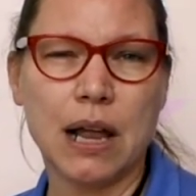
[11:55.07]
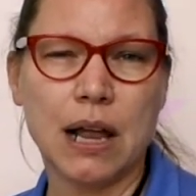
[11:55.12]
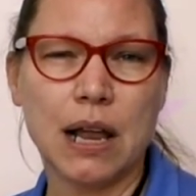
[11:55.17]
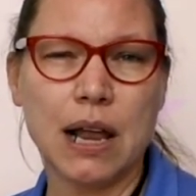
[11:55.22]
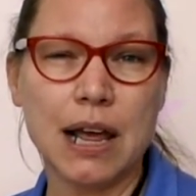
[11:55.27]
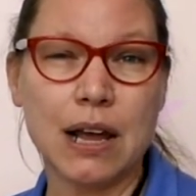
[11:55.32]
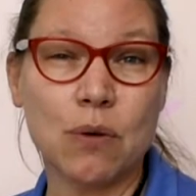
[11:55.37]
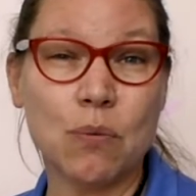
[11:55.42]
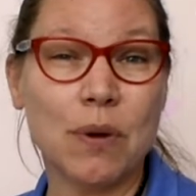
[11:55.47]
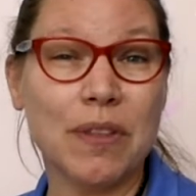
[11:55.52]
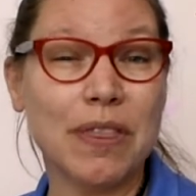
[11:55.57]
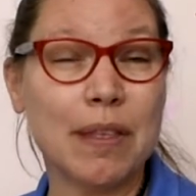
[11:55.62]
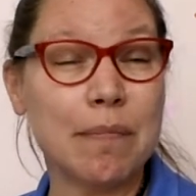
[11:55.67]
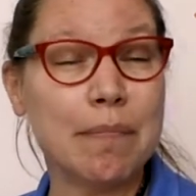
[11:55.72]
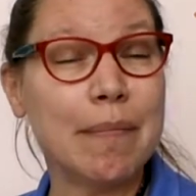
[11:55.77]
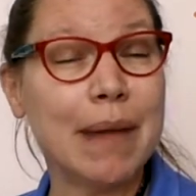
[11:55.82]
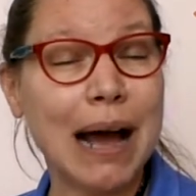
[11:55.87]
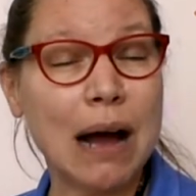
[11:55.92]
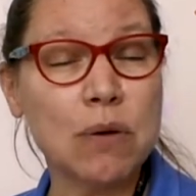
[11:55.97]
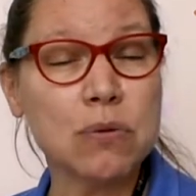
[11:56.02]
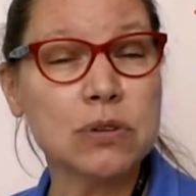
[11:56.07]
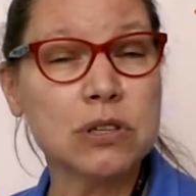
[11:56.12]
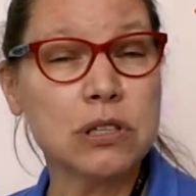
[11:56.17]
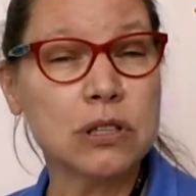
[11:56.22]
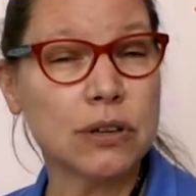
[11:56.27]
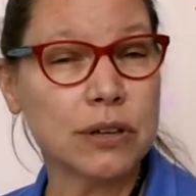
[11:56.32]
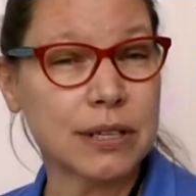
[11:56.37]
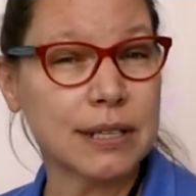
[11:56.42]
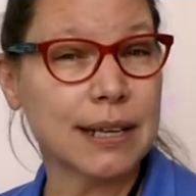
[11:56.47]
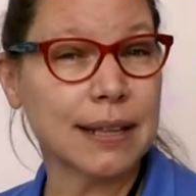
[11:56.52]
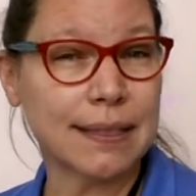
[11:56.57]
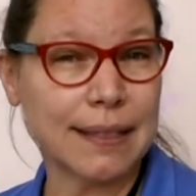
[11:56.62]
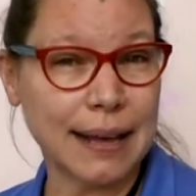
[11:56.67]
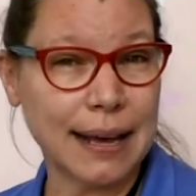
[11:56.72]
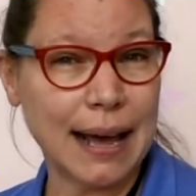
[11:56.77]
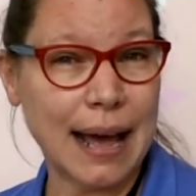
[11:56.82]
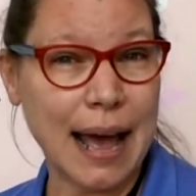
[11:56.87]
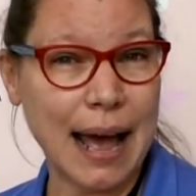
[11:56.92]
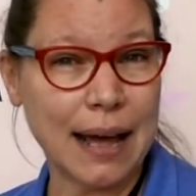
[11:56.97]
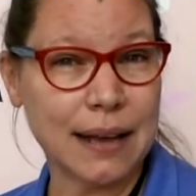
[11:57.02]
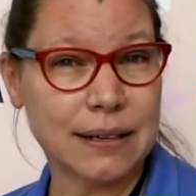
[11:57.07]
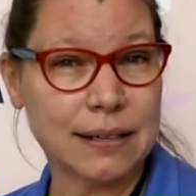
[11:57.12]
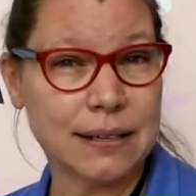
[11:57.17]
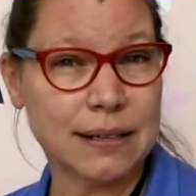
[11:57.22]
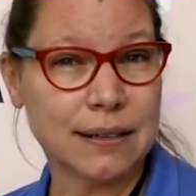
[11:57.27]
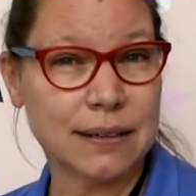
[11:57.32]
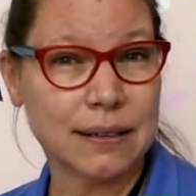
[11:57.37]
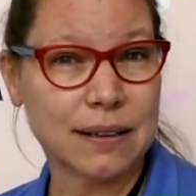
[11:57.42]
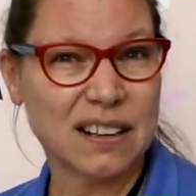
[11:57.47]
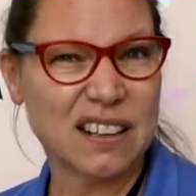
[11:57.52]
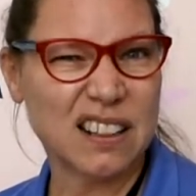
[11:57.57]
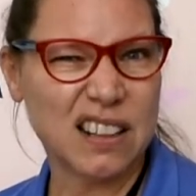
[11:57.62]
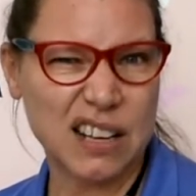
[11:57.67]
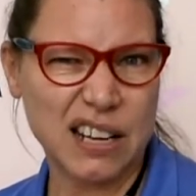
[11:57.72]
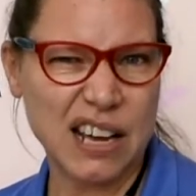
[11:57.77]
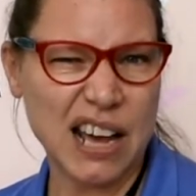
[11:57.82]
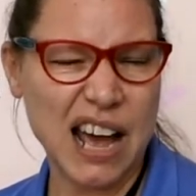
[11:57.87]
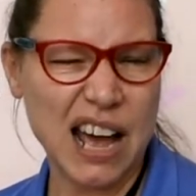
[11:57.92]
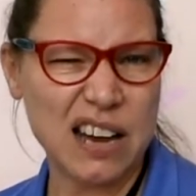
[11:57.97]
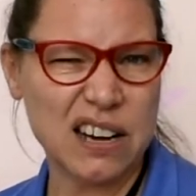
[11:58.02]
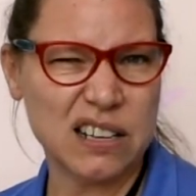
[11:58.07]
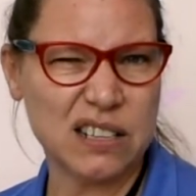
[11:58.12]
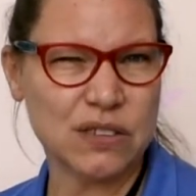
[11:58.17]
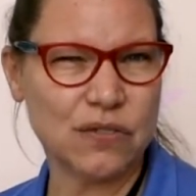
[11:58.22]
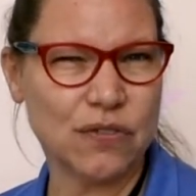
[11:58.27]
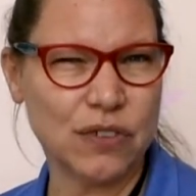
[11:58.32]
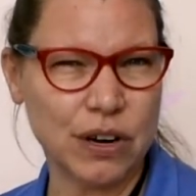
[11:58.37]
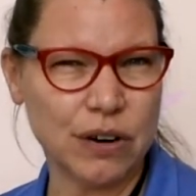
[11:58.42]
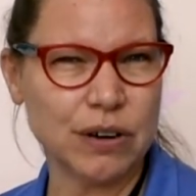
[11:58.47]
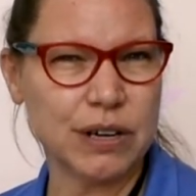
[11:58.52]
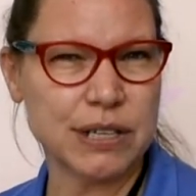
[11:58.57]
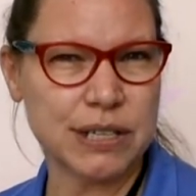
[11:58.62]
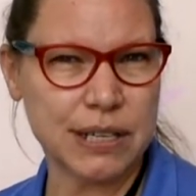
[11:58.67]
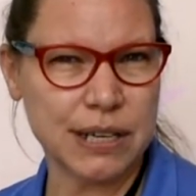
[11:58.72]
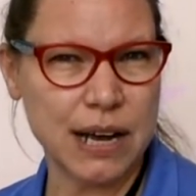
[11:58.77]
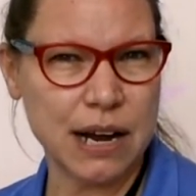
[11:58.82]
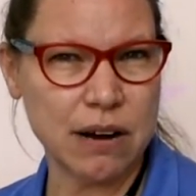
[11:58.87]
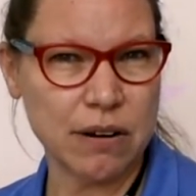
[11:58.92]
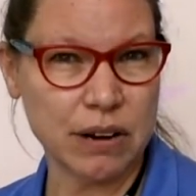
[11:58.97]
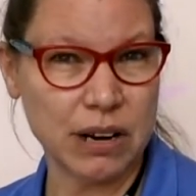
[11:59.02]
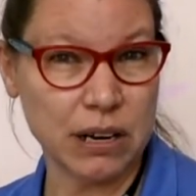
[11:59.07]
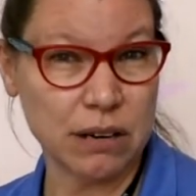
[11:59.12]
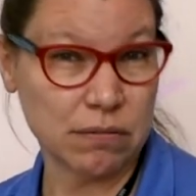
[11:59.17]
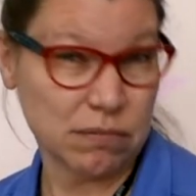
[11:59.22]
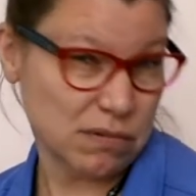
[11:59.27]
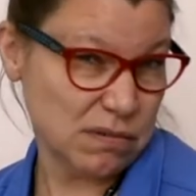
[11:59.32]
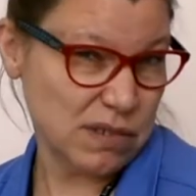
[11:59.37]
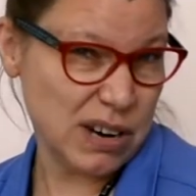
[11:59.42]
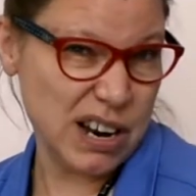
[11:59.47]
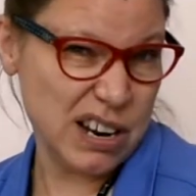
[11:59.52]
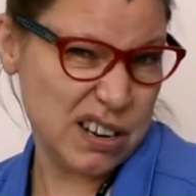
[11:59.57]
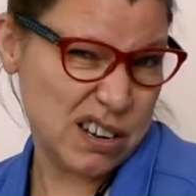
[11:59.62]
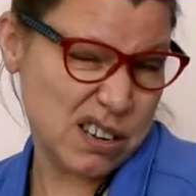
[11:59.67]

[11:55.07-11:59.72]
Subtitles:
Like when the mouse looks at the cat is very scary, right?